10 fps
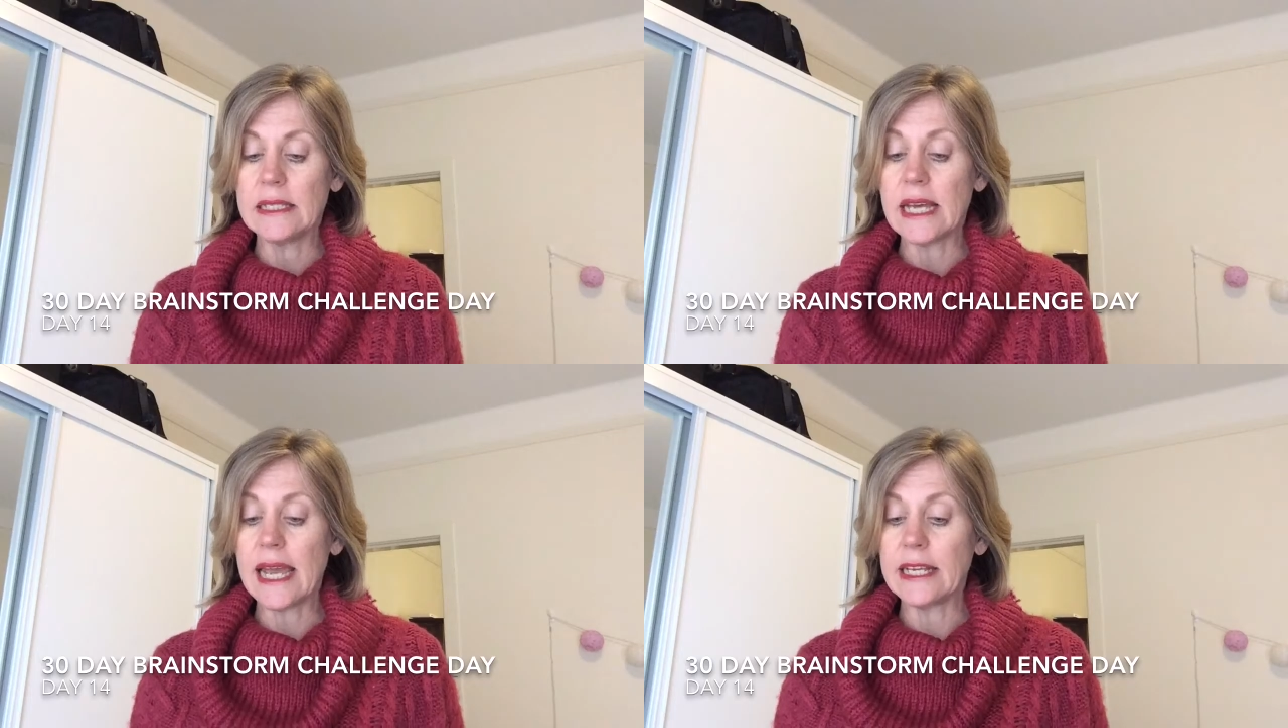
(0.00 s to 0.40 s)

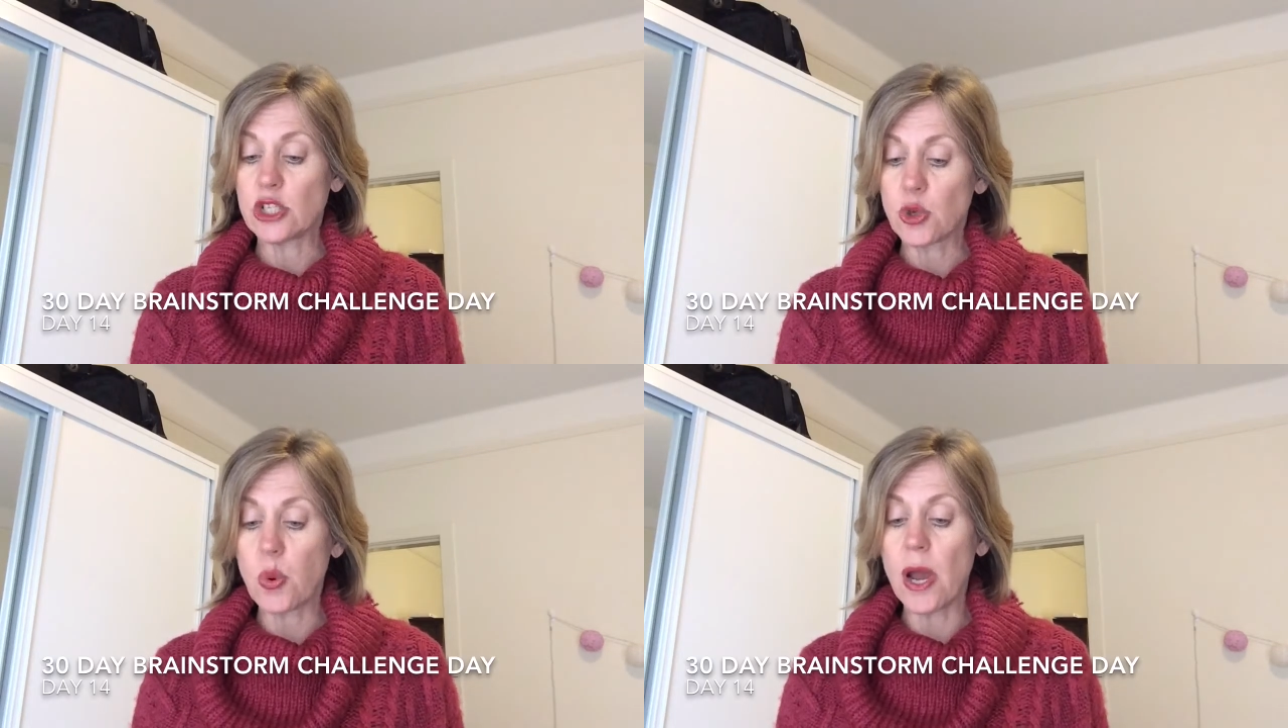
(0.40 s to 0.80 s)
Day
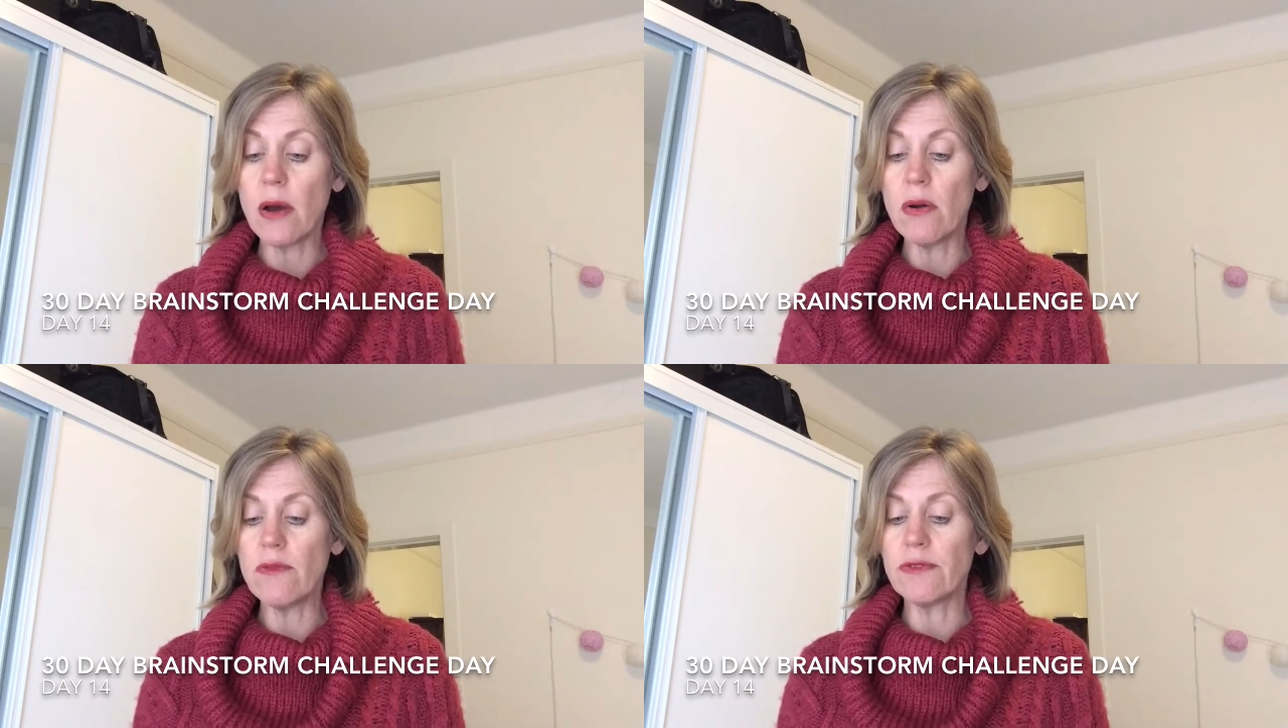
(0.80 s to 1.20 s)

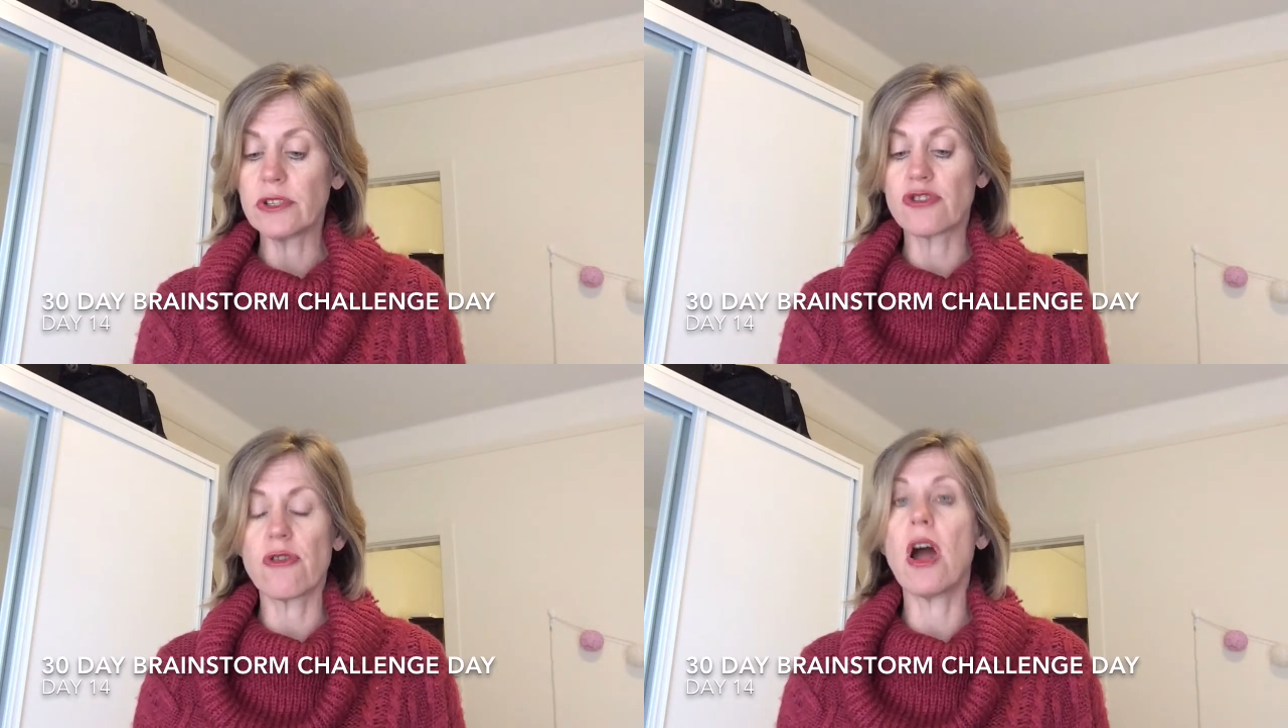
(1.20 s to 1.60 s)
12,
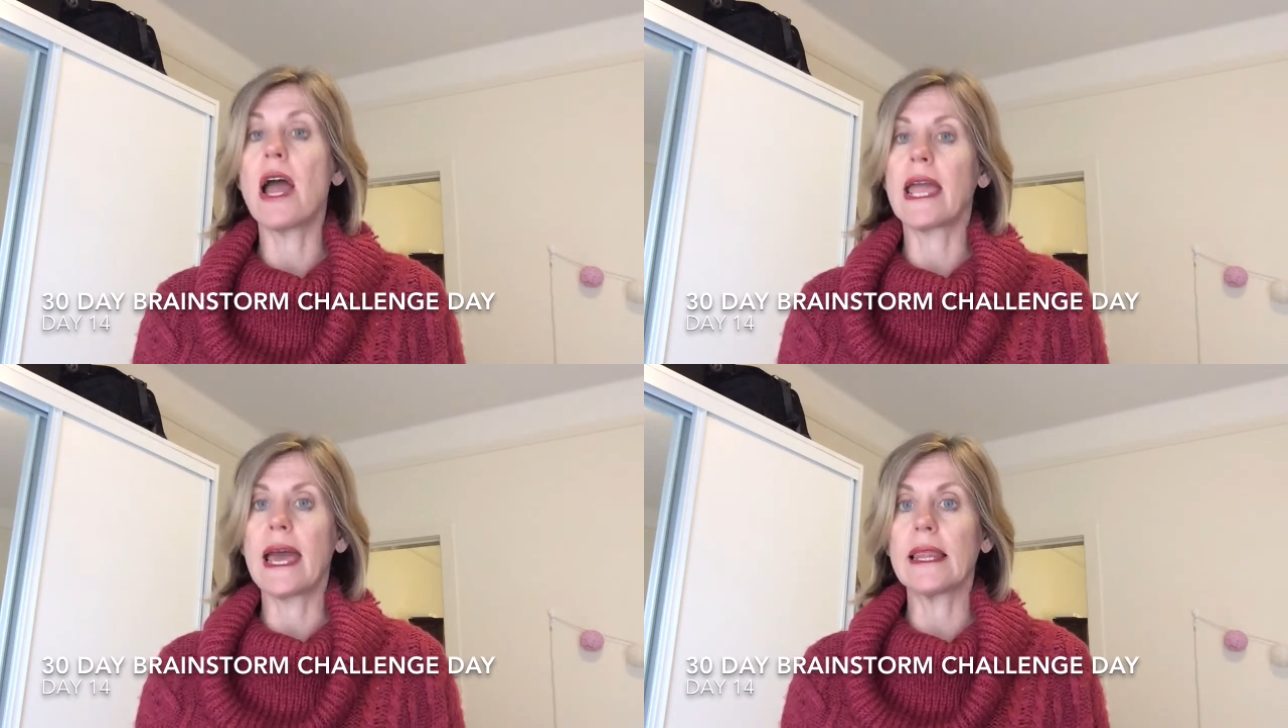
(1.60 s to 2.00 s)

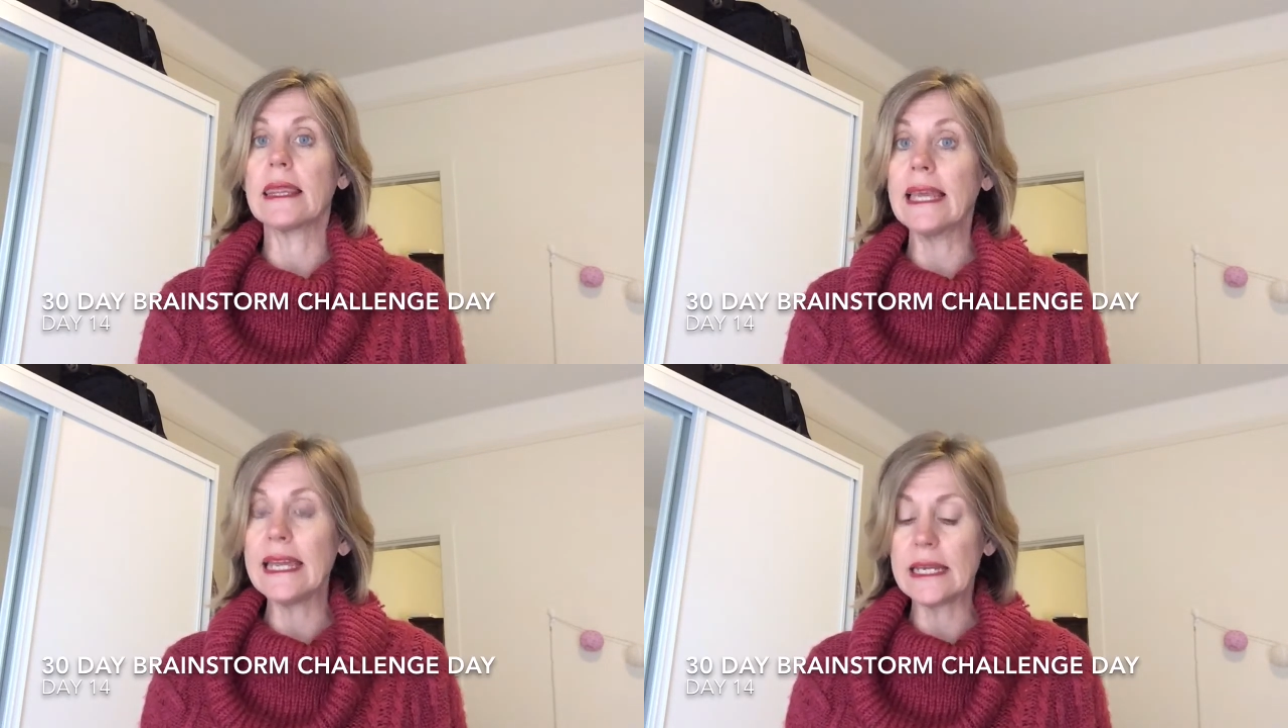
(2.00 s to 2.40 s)
trying out
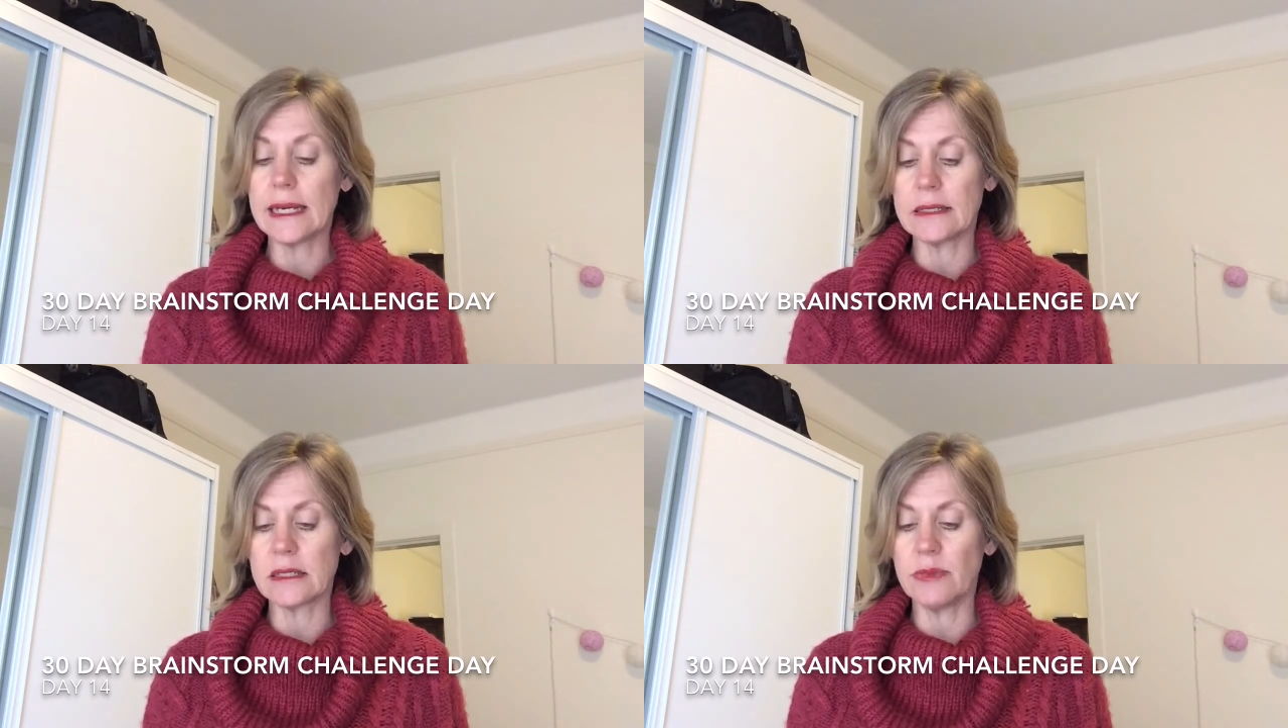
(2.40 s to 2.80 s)
lean
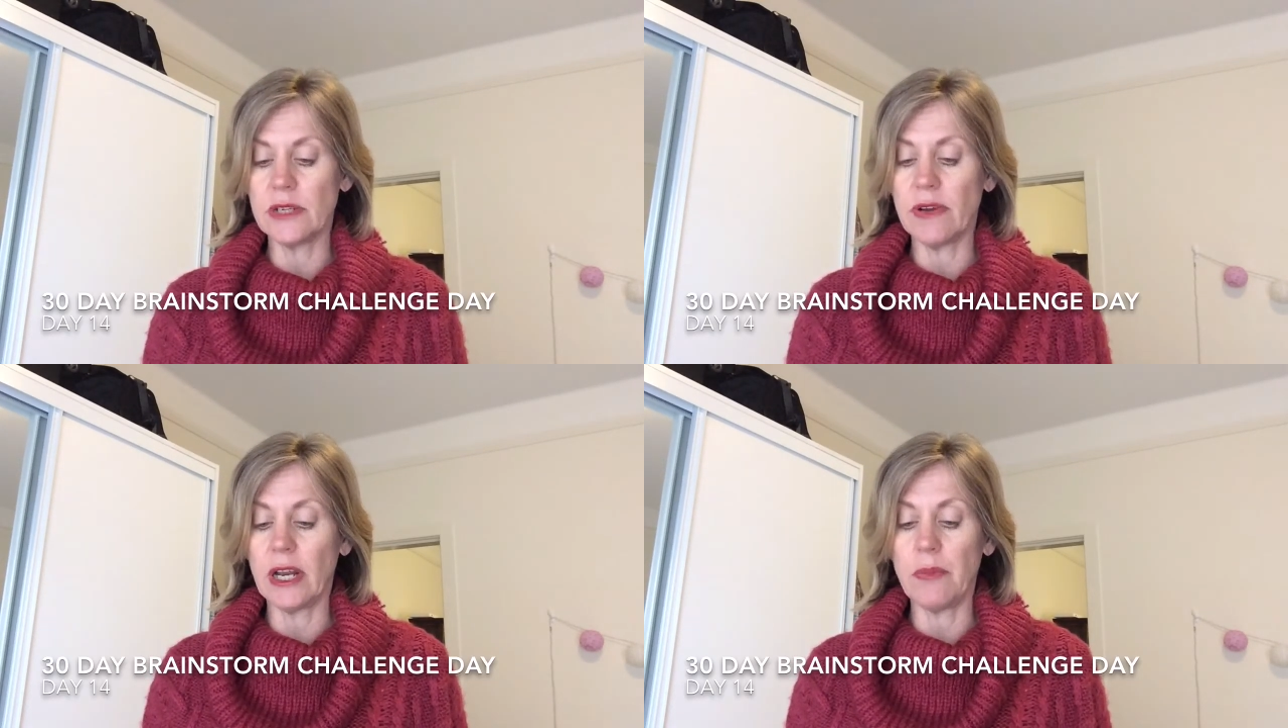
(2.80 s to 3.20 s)
customer
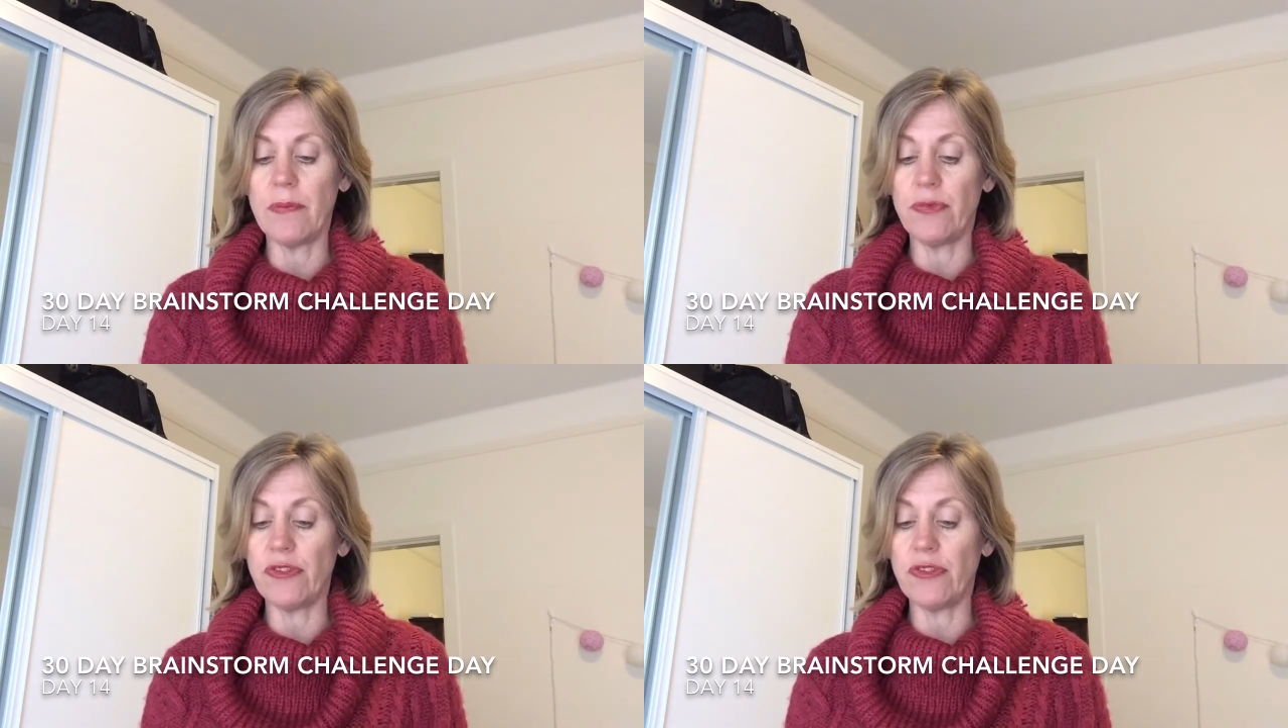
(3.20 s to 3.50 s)
development.